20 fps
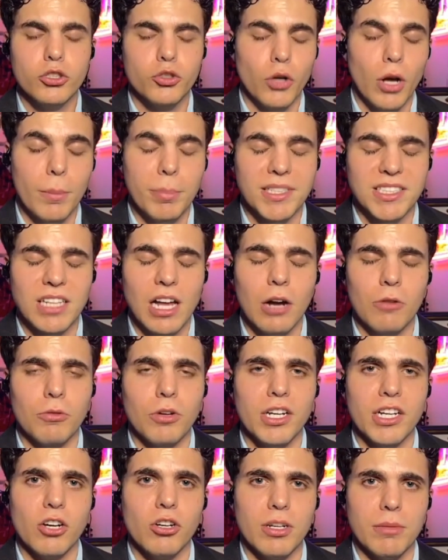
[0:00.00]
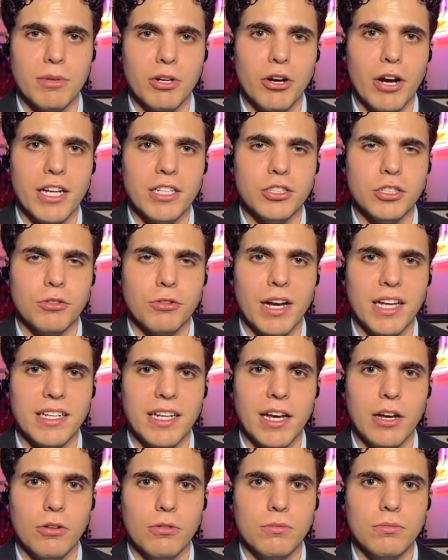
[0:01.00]
Trump is not running on immigration
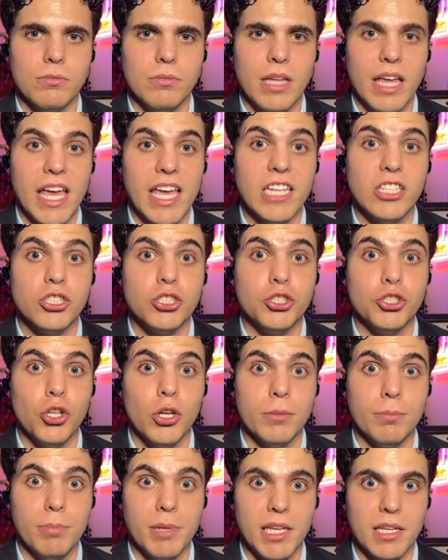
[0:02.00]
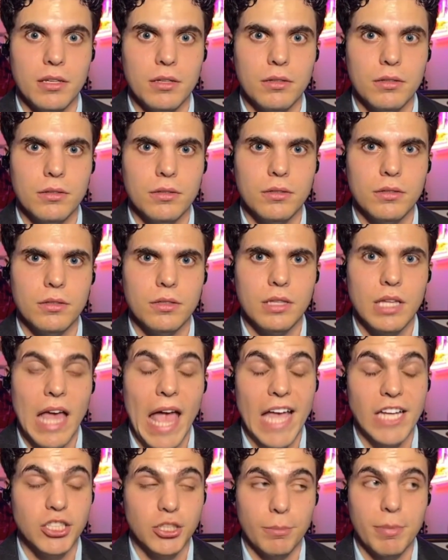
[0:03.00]
right now. He should be.
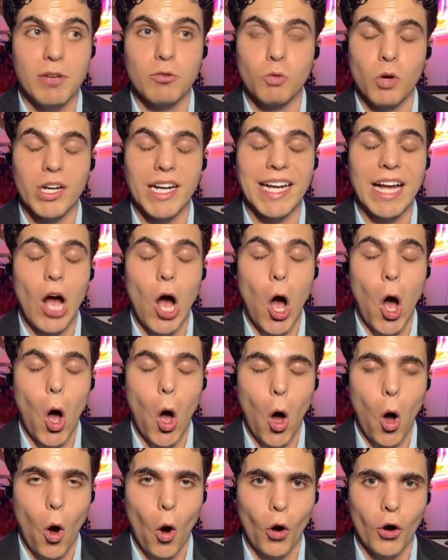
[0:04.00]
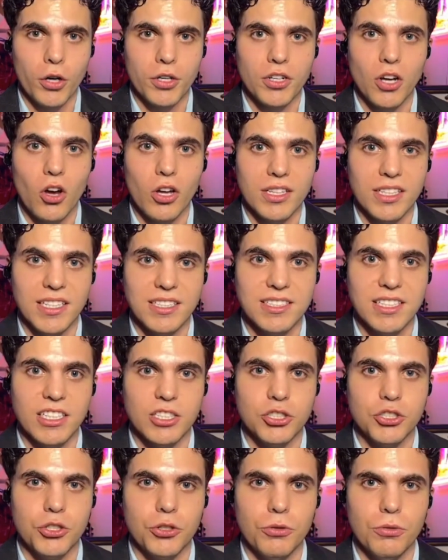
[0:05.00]
He should be running hard on this
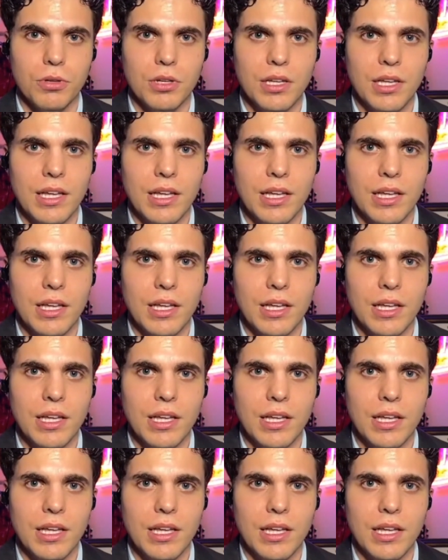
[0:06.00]
issue.